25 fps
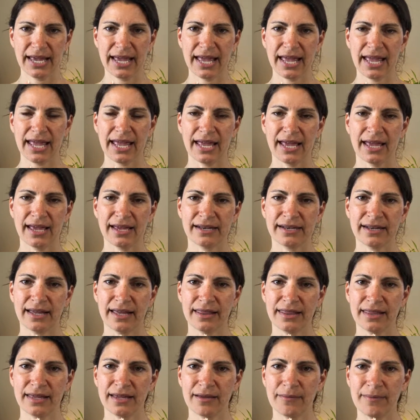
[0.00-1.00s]
And I
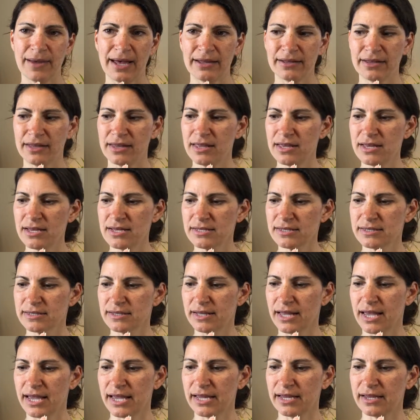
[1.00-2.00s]
think about this
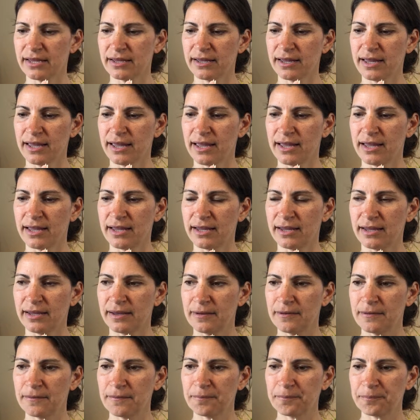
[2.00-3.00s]
like a
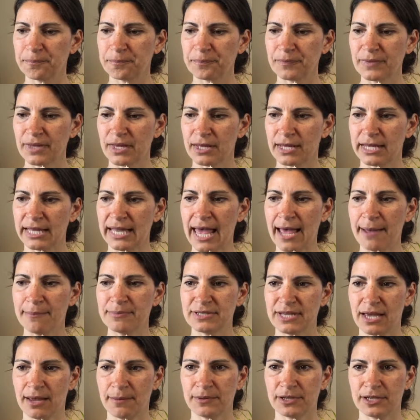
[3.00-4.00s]

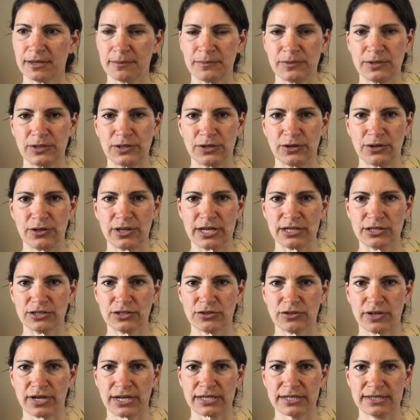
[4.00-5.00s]
laptop computer that's
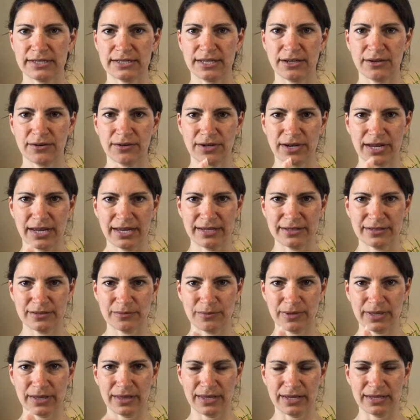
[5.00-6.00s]
trying to synchronize
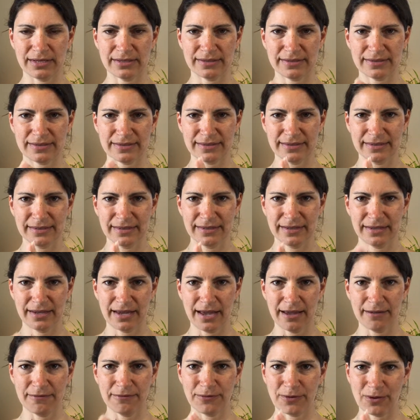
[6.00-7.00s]
with its
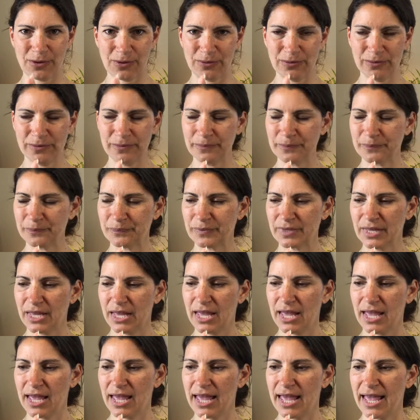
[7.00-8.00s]
iPhone
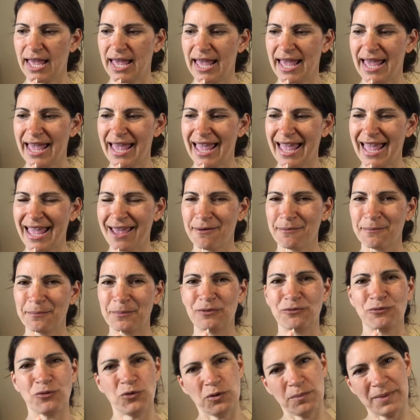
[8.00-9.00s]

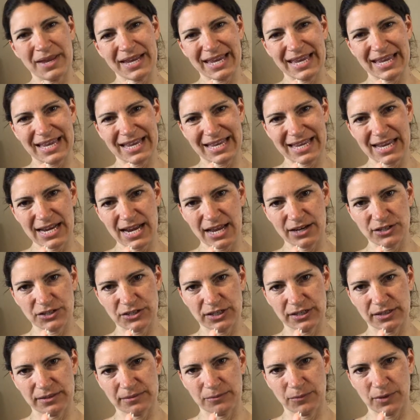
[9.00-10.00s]
before making a
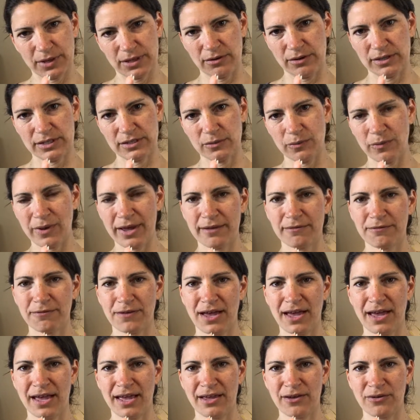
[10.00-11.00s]
connection, whether it's
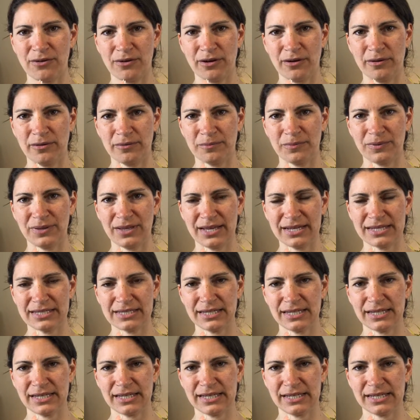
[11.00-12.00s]
Wi-Fi or plugged
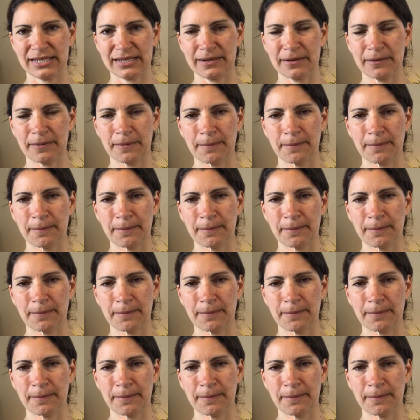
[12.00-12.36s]
in.